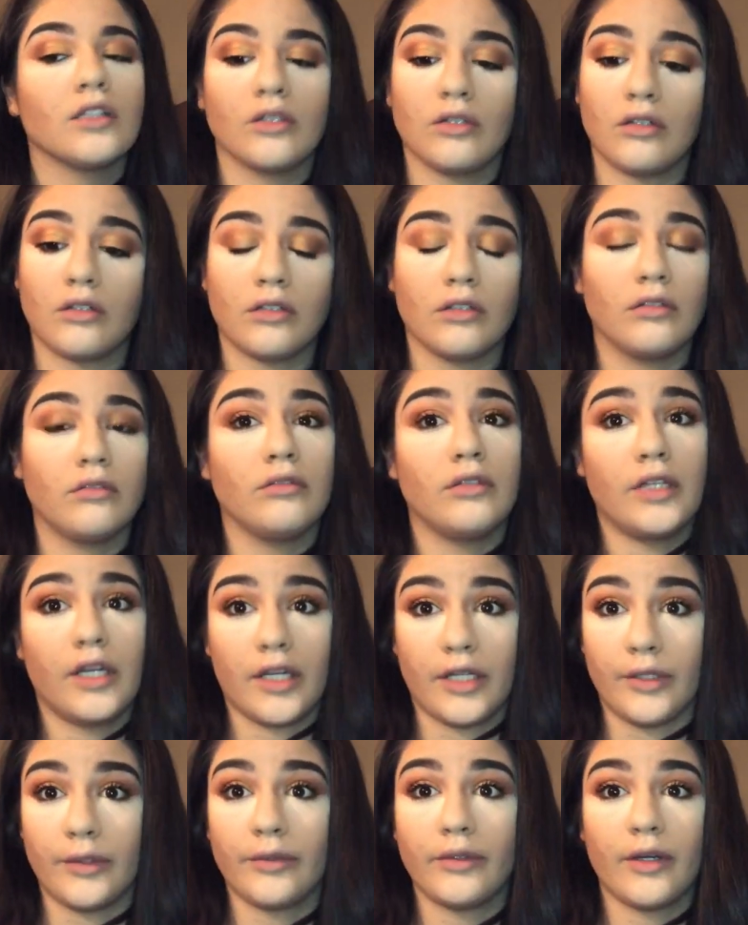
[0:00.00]
girl,
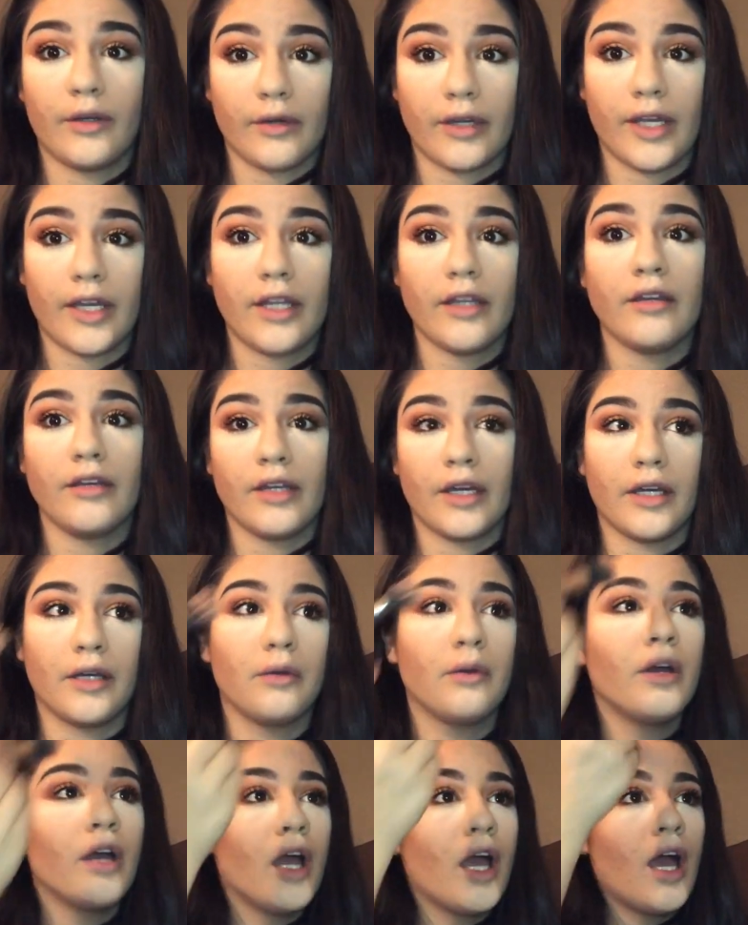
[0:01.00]
no, okay,
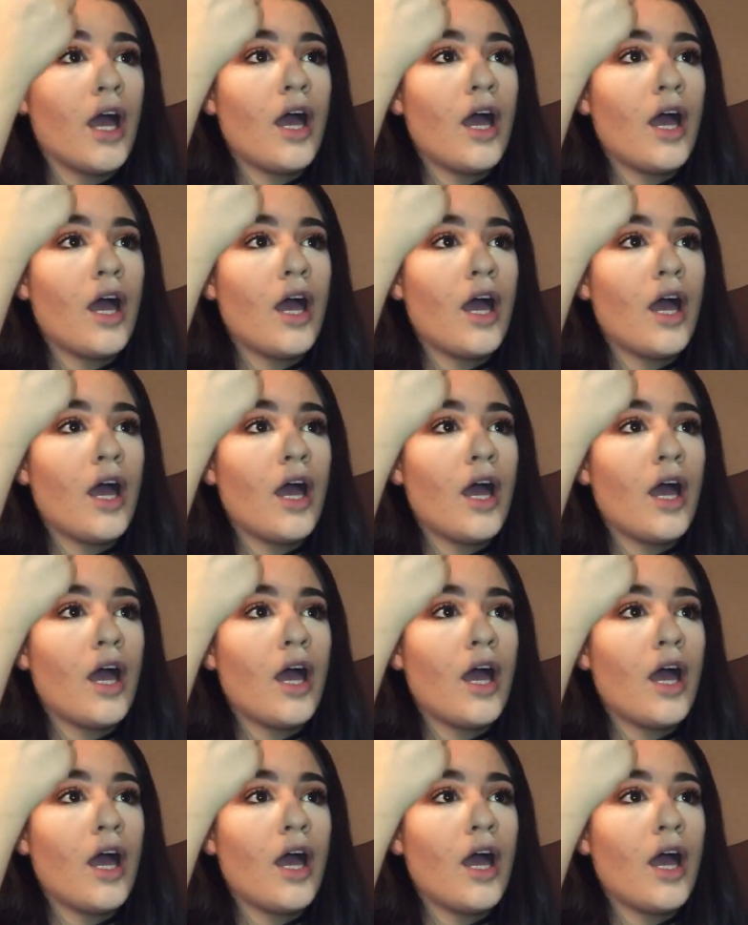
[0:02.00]
no.